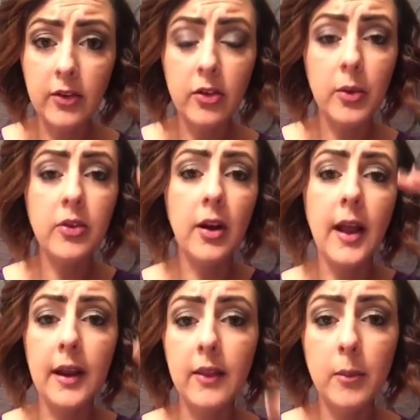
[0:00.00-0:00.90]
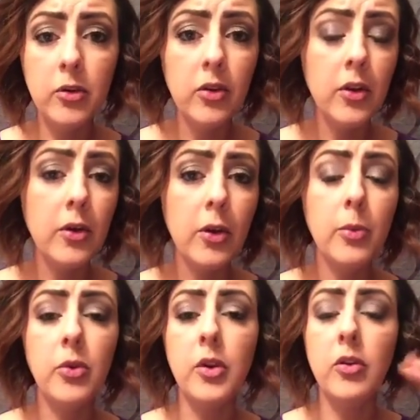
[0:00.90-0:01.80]
So we start adding them to the
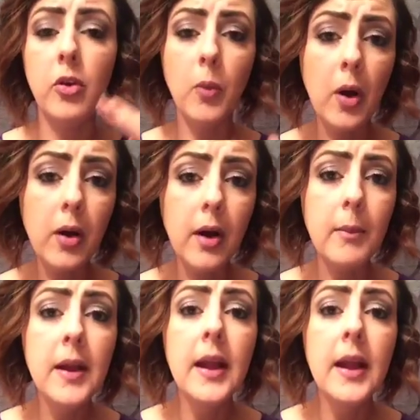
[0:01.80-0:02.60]
groups, we do the welcome,